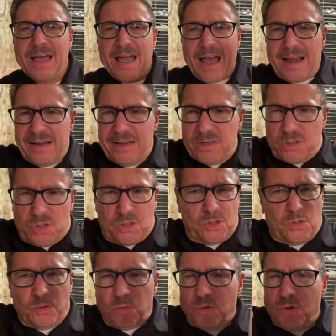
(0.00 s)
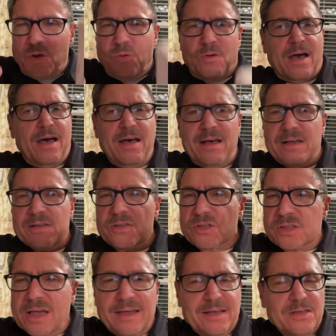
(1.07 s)
And it's through us,
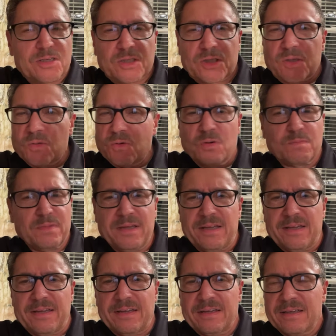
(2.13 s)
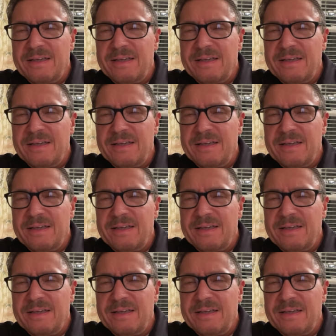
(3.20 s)
say it's through me,